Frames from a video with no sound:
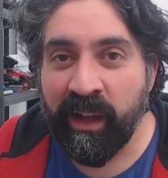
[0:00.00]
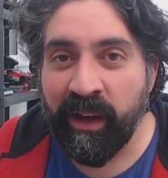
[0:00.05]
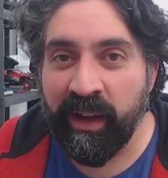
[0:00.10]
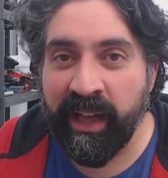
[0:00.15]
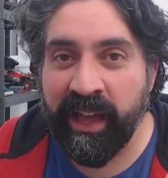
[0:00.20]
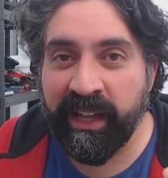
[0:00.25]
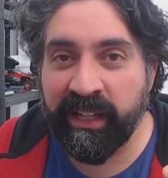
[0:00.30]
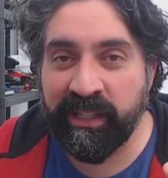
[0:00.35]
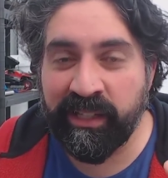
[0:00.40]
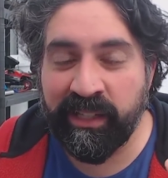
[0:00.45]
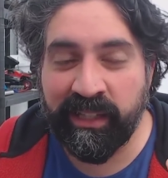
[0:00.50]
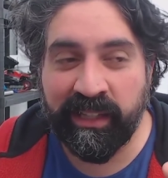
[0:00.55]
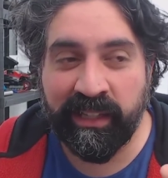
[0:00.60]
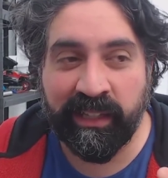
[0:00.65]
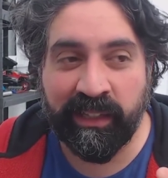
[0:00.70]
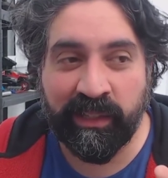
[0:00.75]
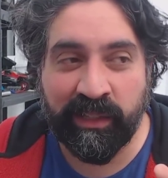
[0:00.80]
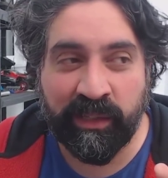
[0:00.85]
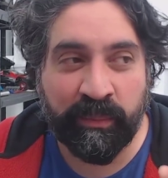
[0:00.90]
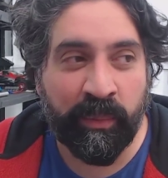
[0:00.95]
I
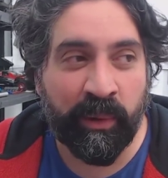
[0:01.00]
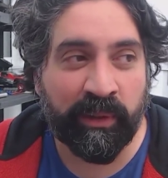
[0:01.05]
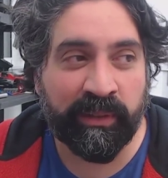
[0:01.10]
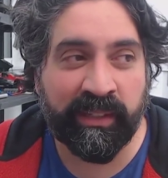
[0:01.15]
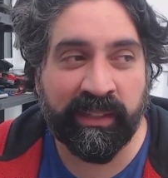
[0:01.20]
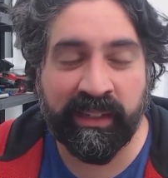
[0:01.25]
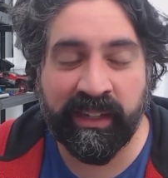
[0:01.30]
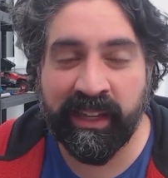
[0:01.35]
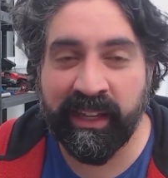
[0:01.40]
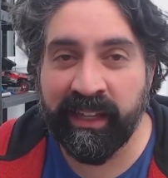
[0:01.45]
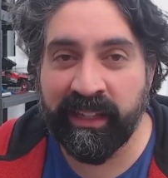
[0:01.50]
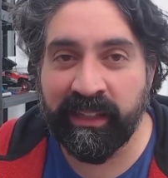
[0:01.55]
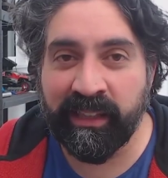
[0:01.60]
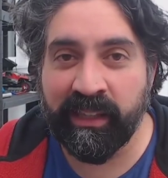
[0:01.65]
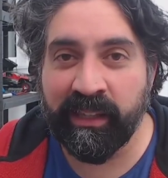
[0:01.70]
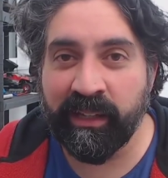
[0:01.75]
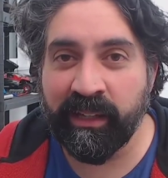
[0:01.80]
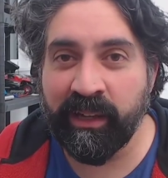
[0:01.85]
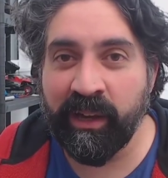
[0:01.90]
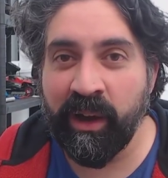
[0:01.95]
actually spotted it
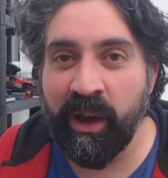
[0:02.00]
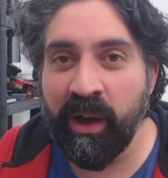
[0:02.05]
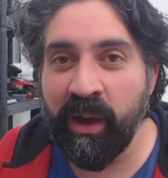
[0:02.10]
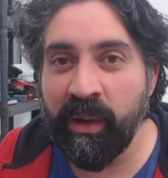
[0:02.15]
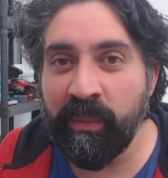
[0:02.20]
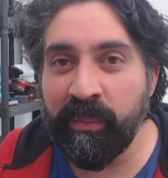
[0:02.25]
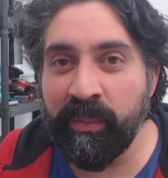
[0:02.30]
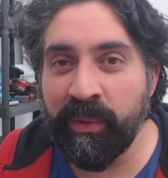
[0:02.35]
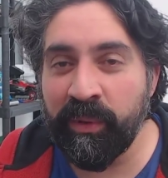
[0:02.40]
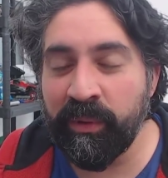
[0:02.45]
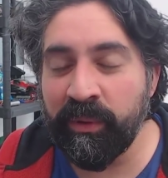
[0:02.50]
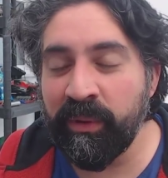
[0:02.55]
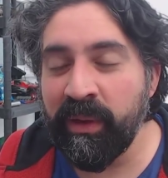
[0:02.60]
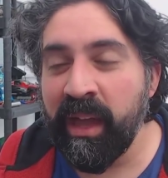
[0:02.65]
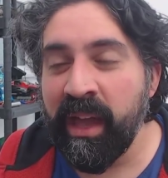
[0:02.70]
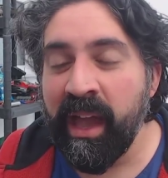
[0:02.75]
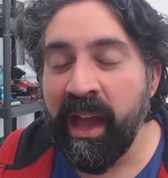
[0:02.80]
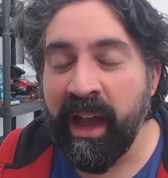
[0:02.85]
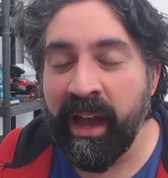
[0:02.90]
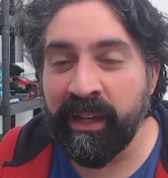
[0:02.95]
in the car boot,
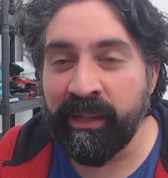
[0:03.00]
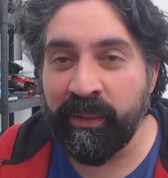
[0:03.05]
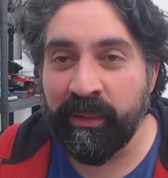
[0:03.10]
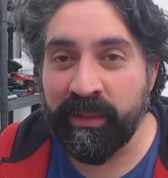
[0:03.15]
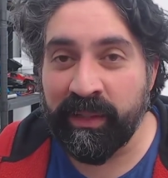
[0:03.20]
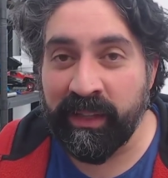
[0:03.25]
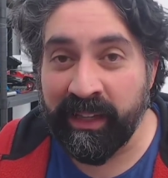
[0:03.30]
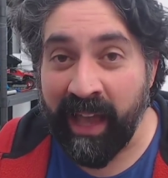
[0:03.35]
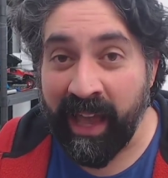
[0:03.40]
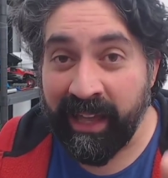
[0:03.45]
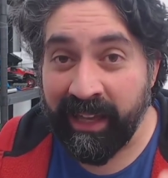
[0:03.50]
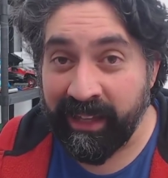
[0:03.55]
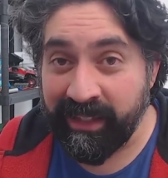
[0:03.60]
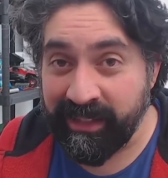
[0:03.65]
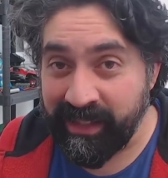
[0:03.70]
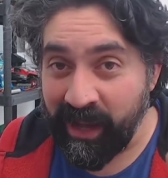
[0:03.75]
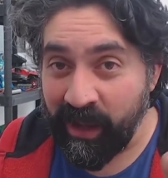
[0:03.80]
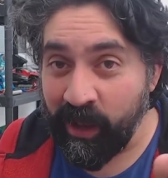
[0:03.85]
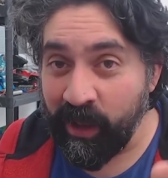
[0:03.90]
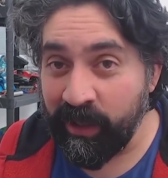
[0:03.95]
and I was like, hey,
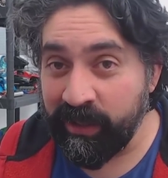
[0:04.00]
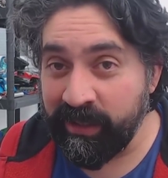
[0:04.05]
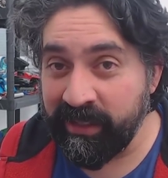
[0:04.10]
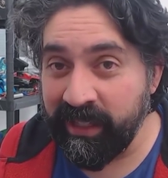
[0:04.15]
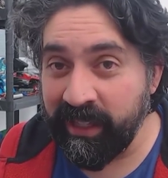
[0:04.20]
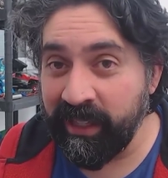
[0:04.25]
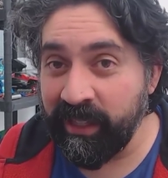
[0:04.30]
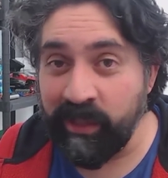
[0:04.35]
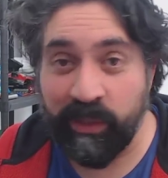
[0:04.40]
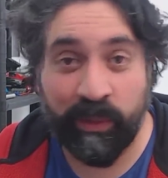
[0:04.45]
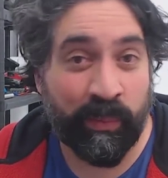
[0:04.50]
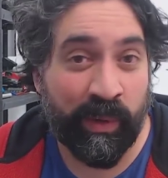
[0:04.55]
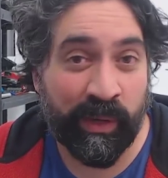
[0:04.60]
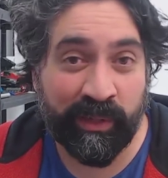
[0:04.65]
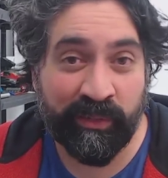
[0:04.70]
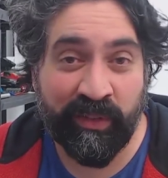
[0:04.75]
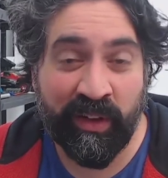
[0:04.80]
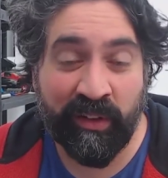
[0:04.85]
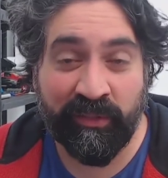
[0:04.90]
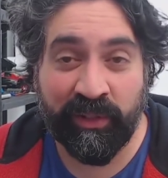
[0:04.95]
is that RC? Do you
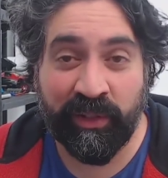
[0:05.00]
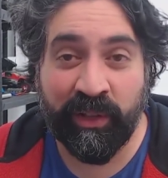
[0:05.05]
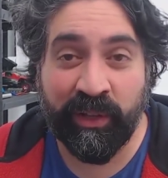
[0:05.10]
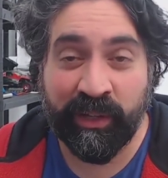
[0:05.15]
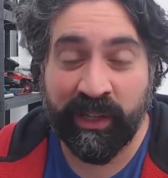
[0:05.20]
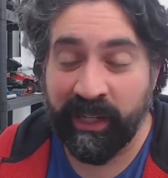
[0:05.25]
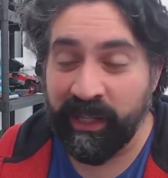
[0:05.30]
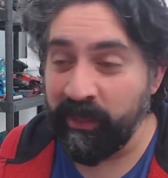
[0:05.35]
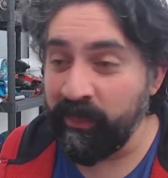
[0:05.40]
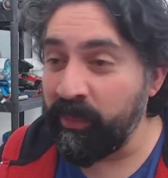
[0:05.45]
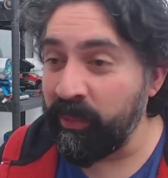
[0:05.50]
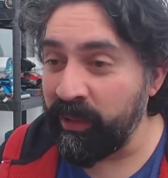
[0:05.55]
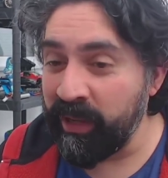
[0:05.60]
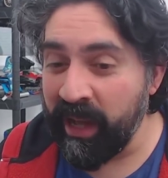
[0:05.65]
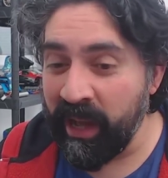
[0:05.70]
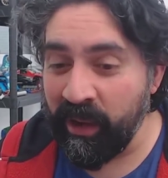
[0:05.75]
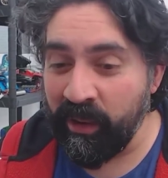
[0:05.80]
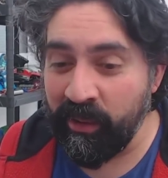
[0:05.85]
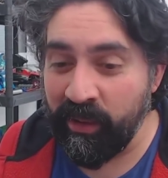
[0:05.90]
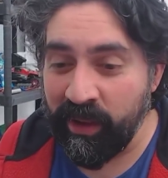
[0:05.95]
mind if I have a look? And he brought
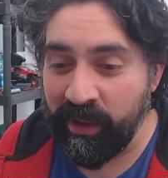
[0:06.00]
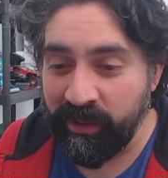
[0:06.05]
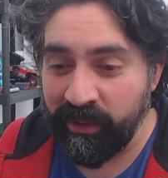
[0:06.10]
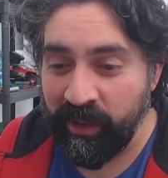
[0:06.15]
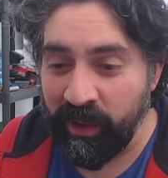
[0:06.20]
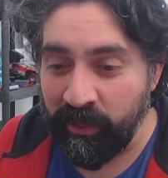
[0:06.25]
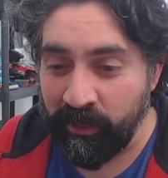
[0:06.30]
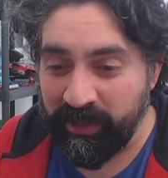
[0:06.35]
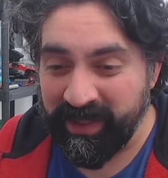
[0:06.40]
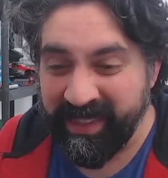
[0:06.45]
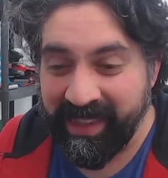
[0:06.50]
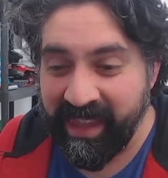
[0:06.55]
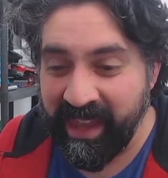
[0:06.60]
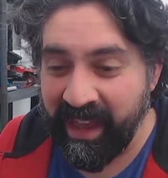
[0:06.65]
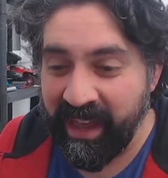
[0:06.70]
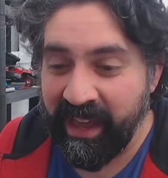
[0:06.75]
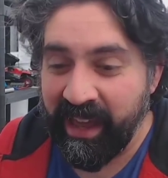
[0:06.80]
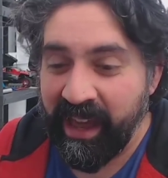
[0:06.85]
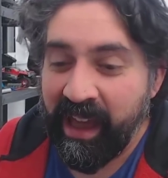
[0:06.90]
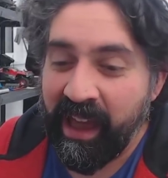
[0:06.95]
it out. I was
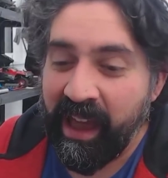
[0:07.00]
there,